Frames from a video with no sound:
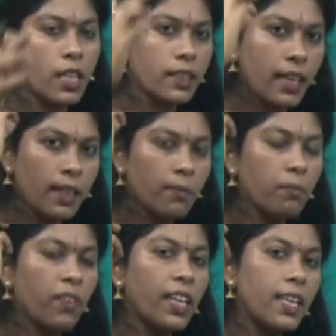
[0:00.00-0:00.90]
Like
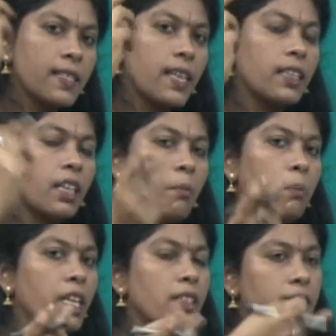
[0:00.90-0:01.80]
that, various other
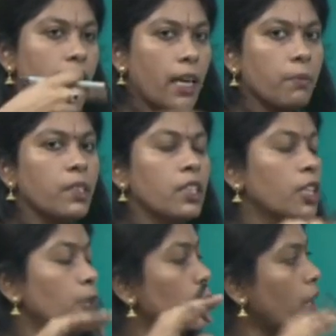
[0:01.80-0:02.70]
companies came
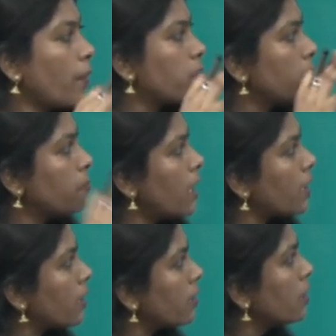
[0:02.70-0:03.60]
to capture market.